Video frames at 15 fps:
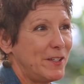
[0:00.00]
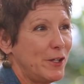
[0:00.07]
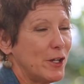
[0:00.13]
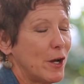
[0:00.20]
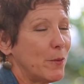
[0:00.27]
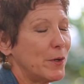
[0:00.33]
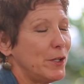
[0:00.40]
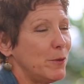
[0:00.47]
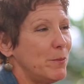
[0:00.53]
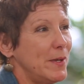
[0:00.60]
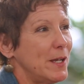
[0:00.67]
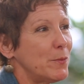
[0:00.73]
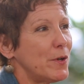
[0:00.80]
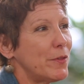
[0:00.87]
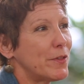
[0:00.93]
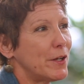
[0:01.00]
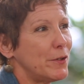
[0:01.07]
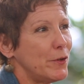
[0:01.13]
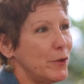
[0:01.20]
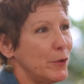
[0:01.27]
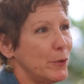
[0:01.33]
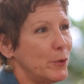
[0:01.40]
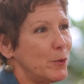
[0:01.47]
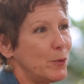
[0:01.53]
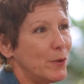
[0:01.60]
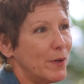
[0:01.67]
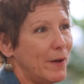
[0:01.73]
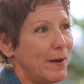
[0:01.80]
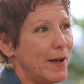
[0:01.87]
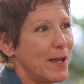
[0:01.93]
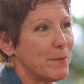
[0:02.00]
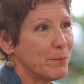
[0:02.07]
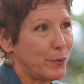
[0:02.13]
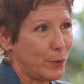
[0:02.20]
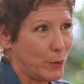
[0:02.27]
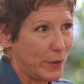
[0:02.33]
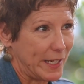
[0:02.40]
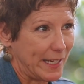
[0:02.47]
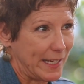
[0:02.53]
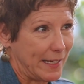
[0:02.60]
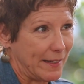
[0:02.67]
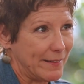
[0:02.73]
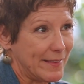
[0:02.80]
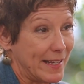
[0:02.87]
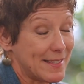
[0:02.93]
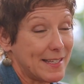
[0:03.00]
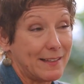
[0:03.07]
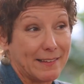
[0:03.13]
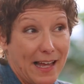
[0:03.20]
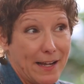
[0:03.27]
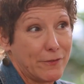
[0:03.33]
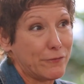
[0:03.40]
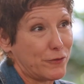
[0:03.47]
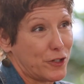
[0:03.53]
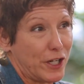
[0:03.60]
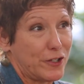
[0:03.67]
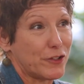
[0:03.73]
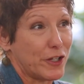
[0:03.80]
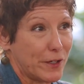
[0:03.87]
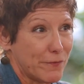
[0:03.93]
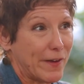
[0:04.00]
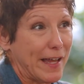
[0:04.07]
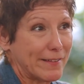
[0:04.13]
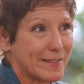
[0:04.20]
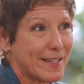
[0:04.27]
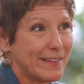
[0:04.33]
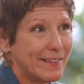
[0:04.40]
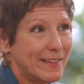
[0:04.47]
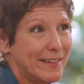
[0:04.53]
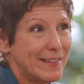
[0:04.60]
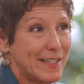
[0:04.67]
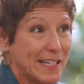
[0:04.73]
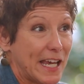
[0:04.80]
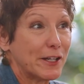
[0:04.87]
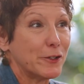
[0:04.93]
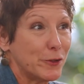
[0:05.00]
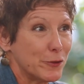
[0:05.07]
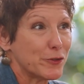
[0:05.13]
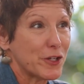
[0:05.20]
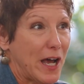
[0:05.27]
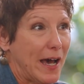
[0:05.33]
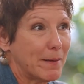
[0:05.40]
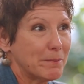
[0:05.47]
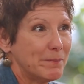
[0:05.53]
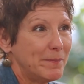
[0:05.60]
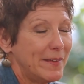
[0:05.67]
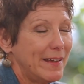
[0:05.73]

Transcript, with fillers: You know, when you meet with a new employee, that's a life-changing event to get a new job.